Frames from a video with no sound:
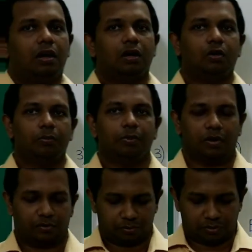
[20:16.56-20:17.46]
I hope you
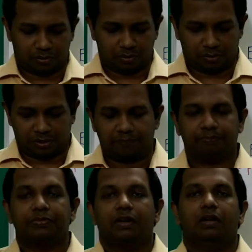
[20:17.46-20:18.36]
understood. Okay.
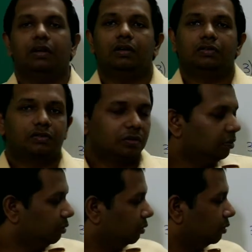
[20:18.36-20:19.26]

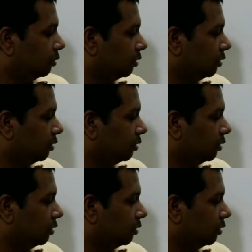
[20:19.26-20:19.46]
So